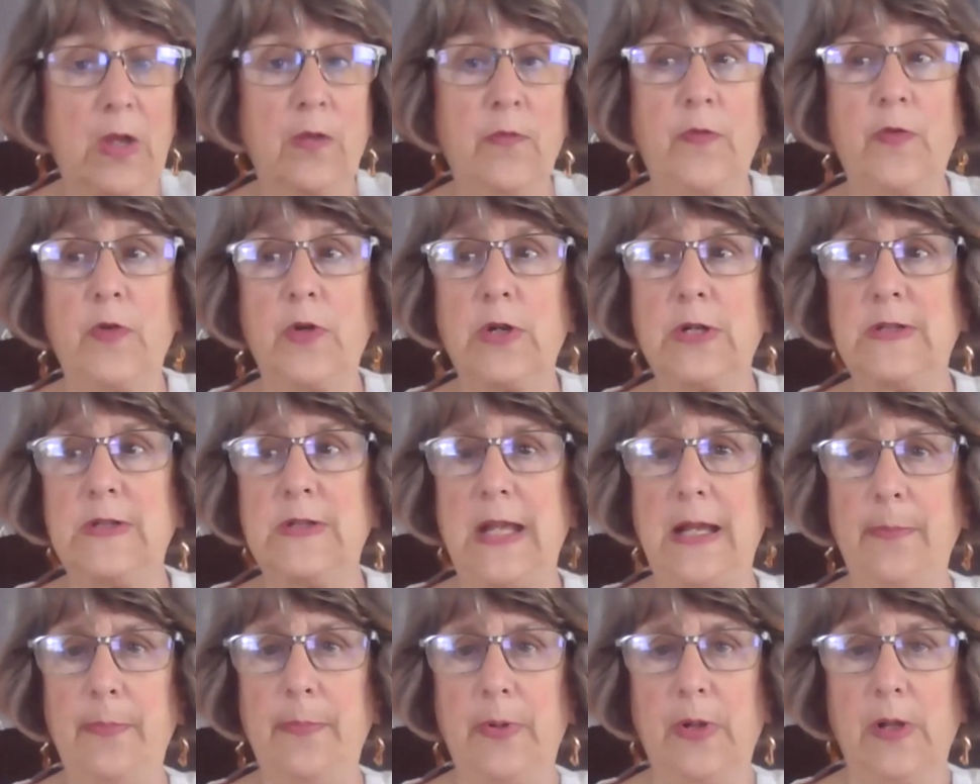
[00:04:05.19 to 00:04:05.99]
For
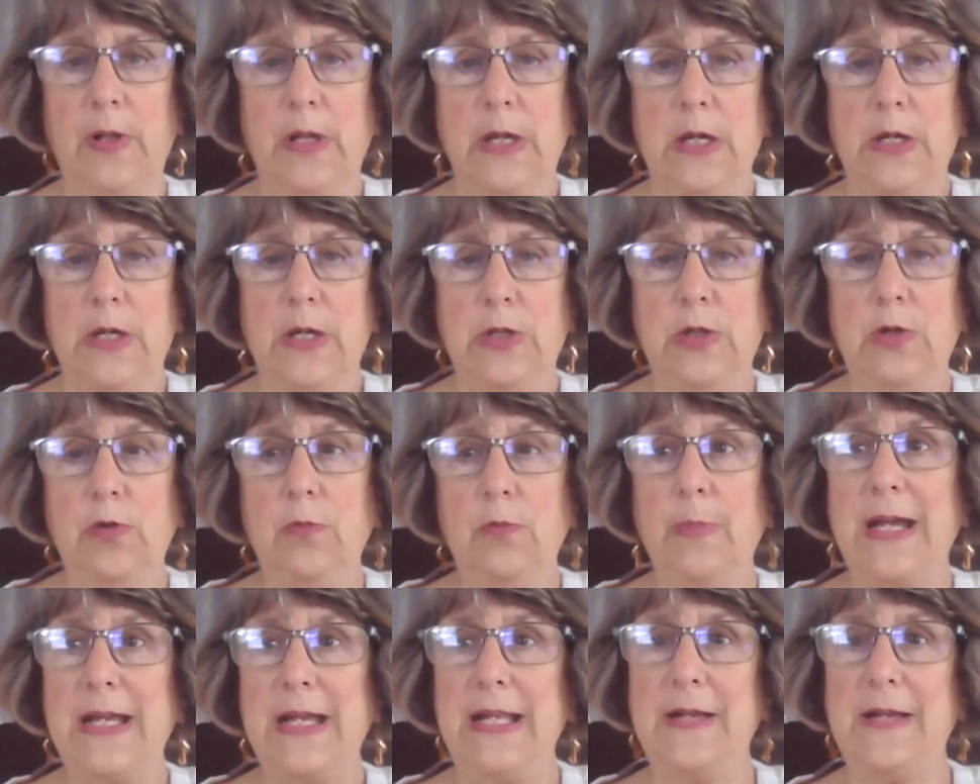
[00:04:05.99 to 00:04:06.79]
example, you
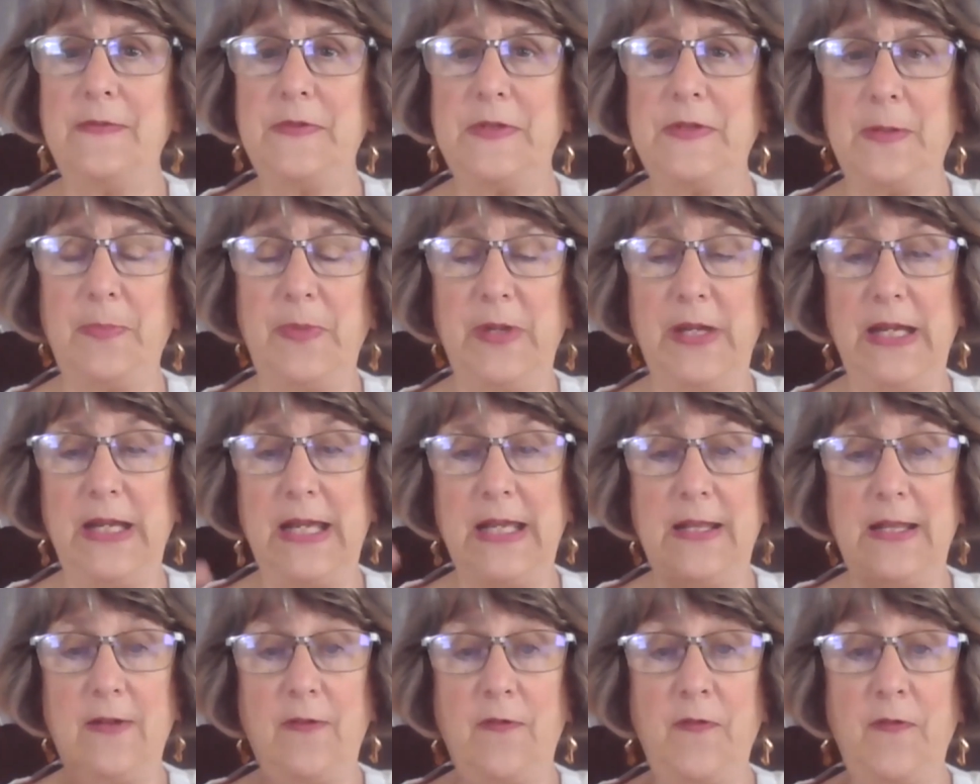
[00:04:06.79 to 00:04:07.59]
might have something
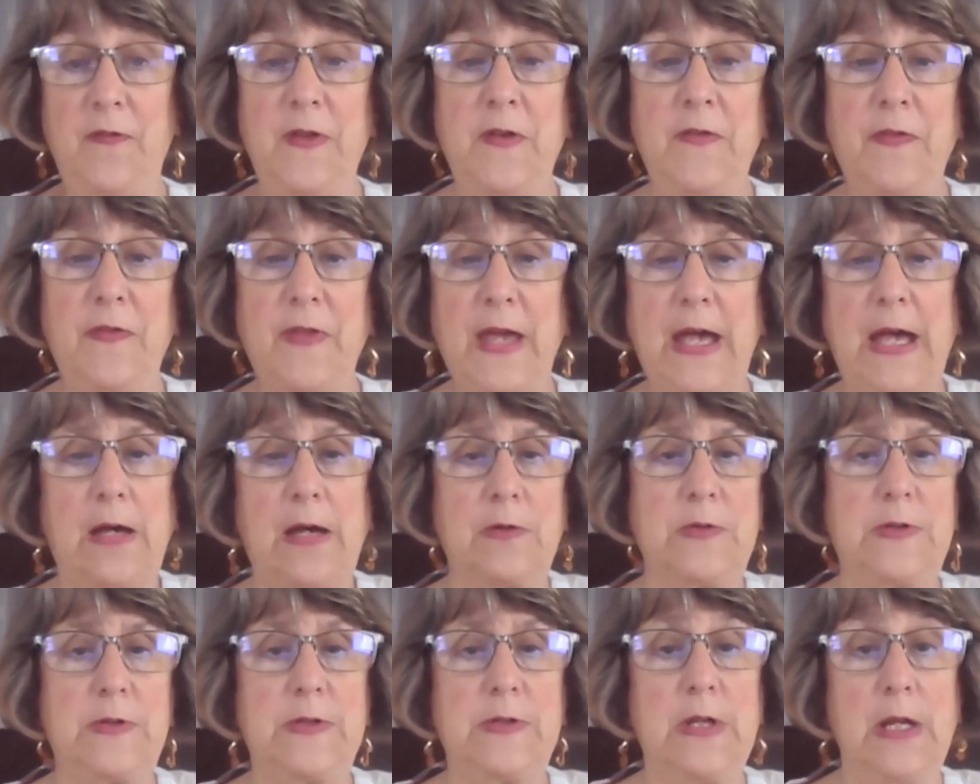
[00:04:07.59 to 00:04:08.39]
in the fifth
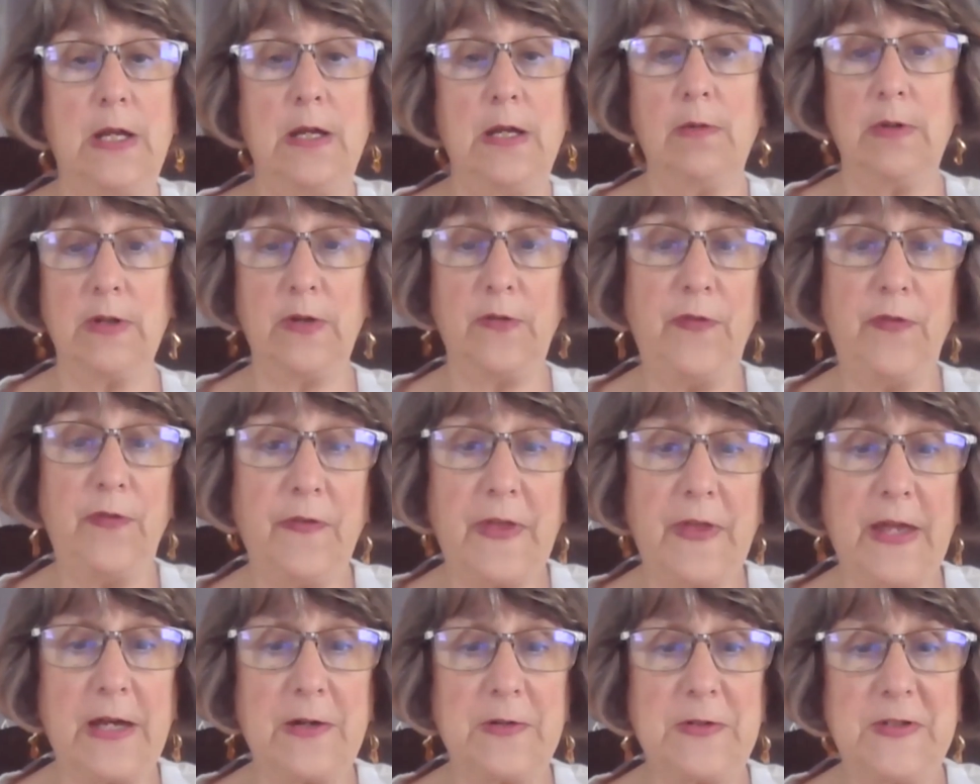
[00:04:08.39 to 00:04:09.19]
house. Well, the
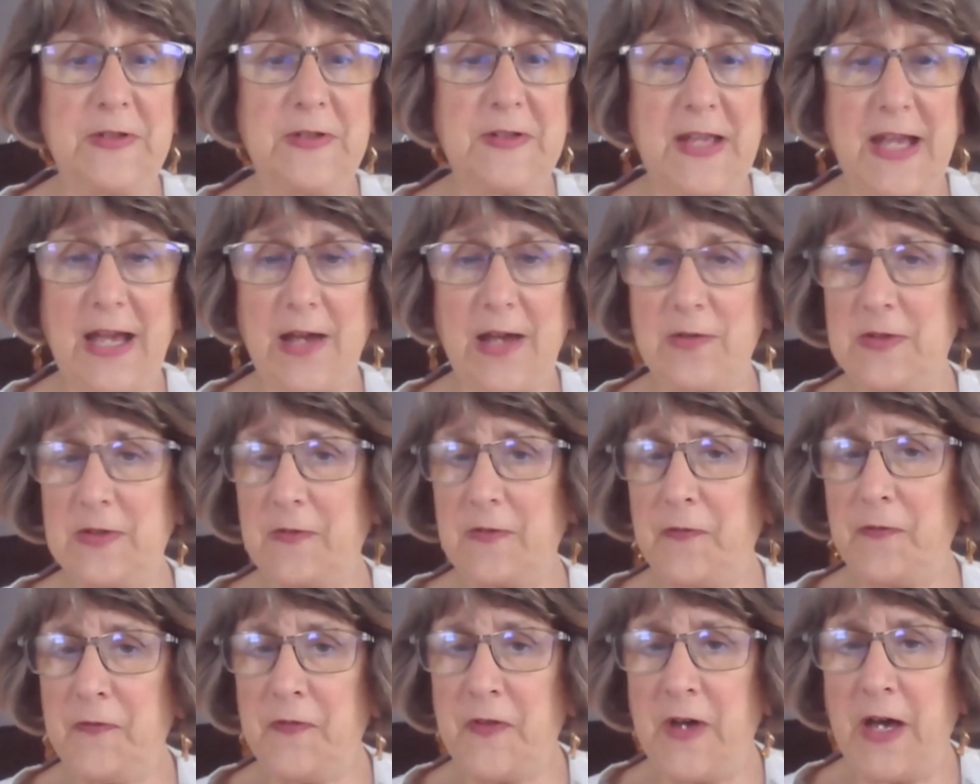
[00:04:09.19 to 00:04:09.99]
fifth house is the house
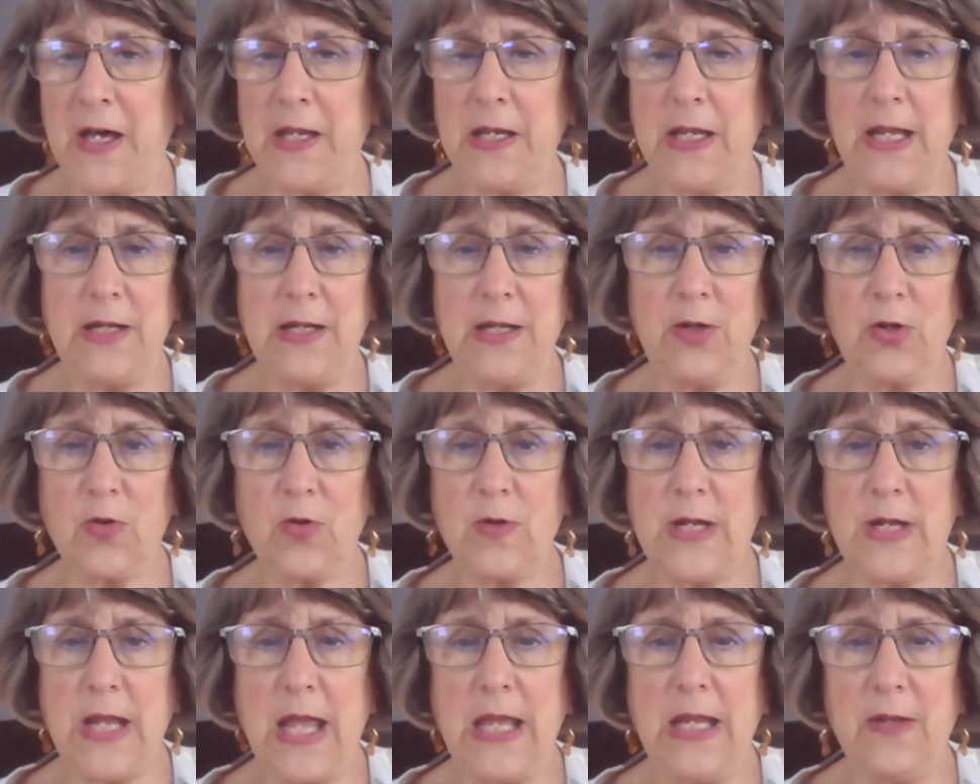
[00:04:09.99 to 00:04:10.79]
of fun and
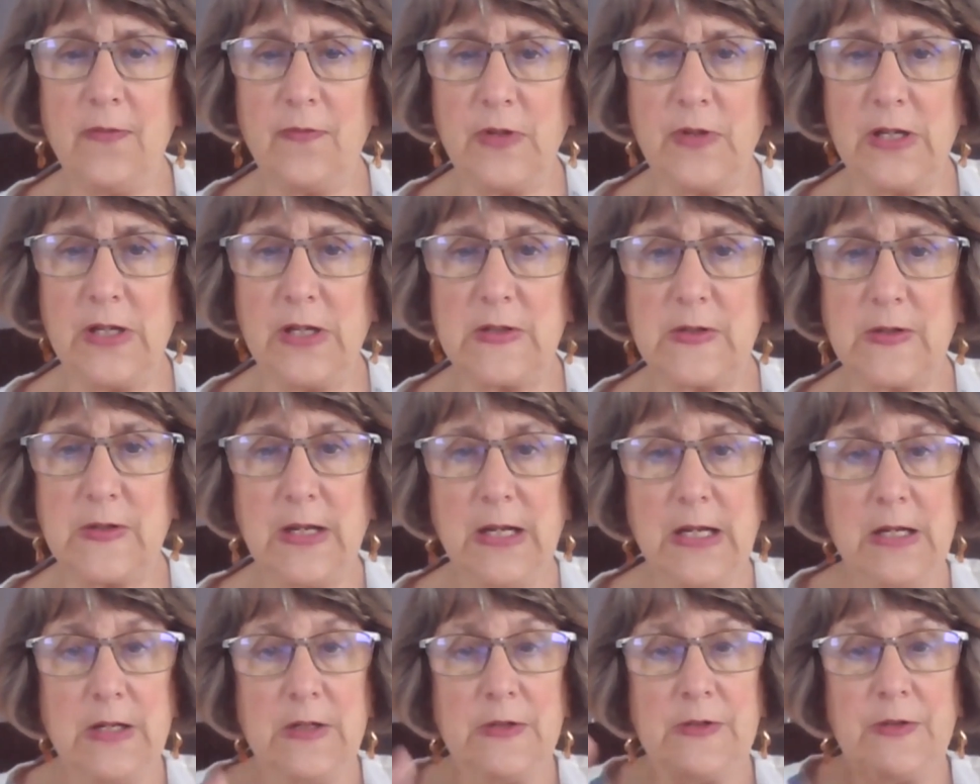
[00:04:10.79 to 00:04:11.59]
creativeness.
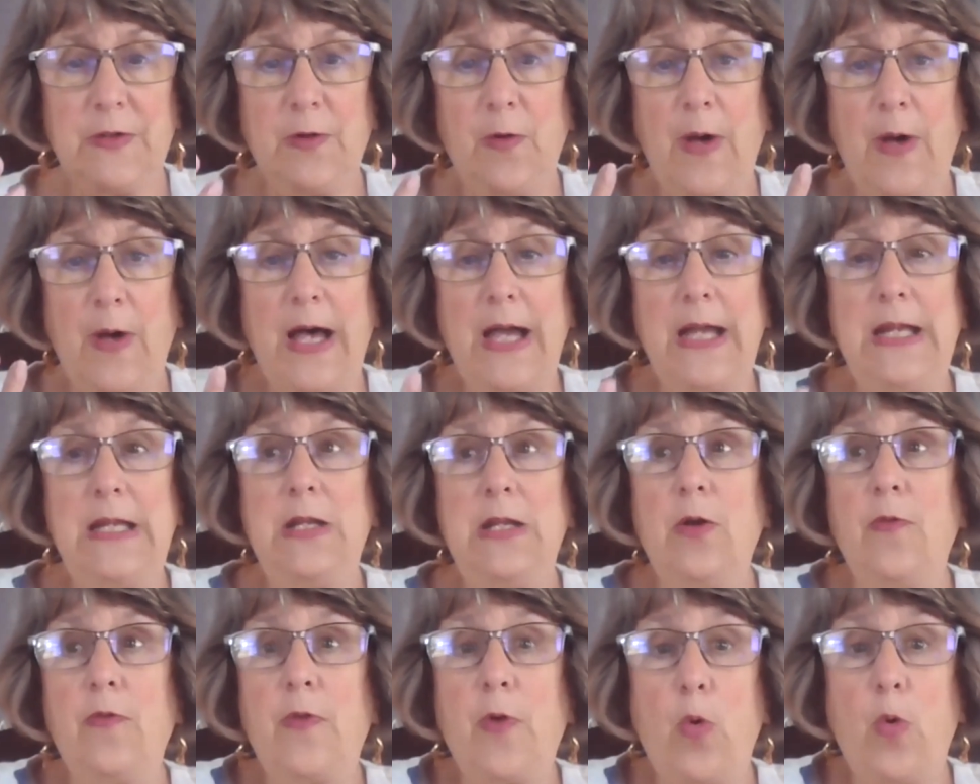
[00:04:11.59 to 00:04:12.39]
So I
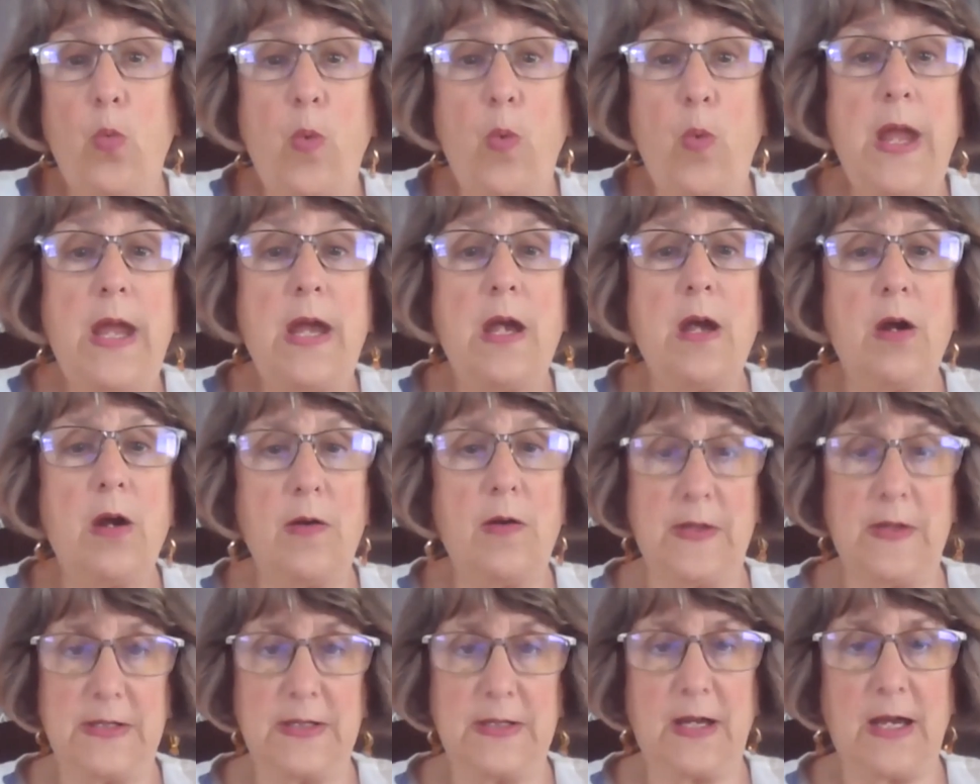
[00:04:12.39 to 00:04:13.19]
know where
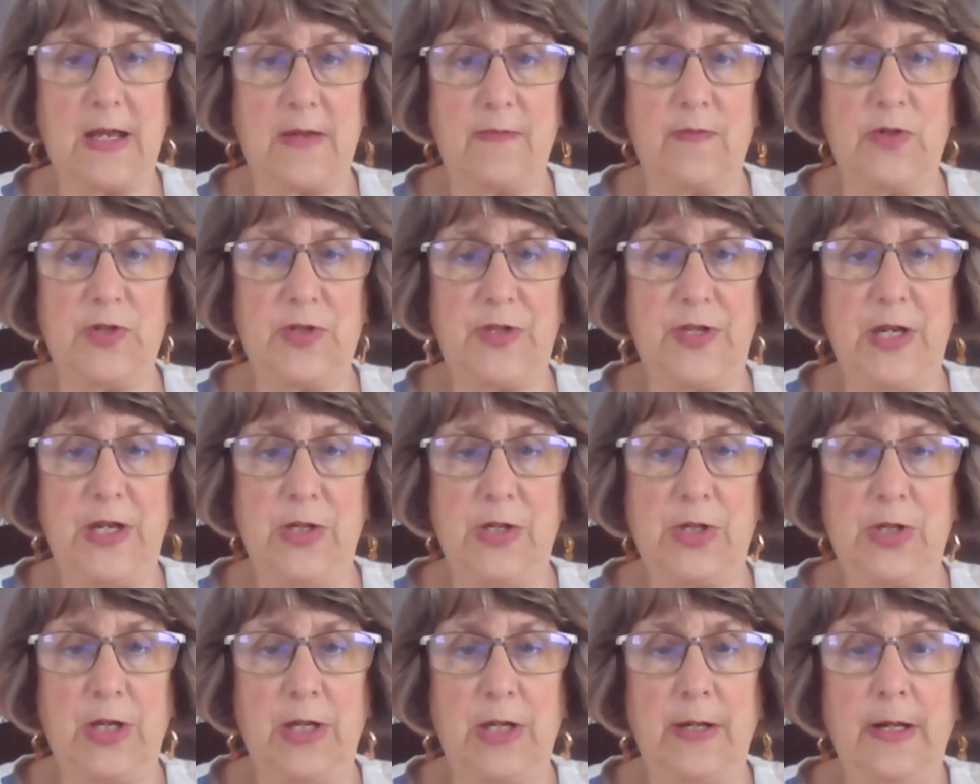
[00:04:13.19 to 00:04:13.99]
this
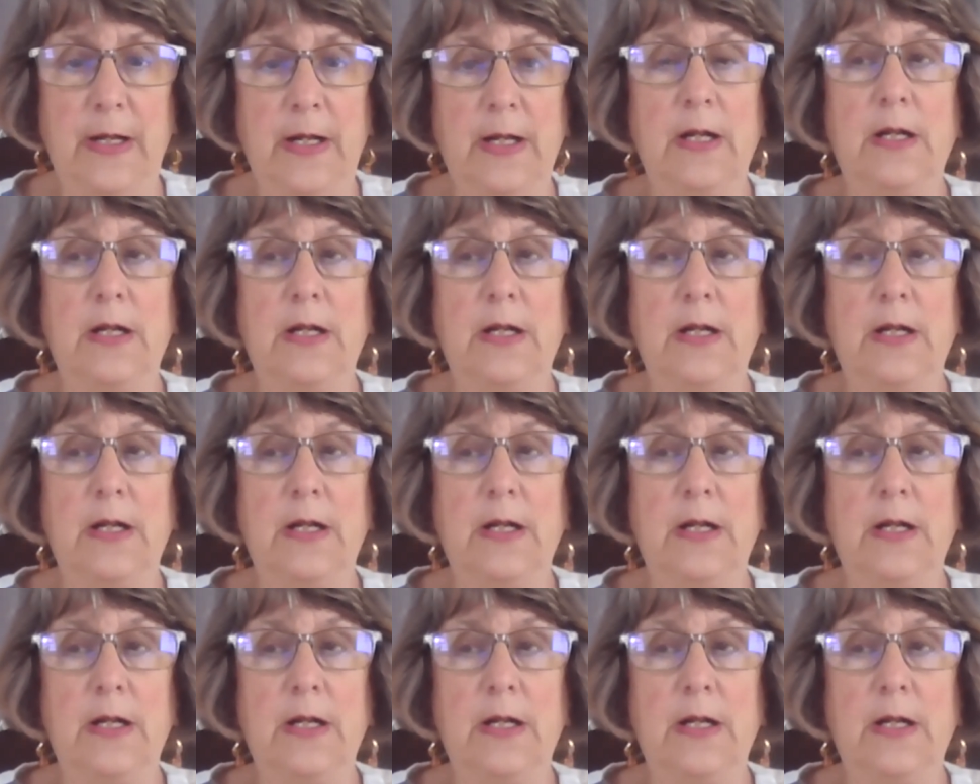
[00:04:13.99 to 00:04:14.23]
conversation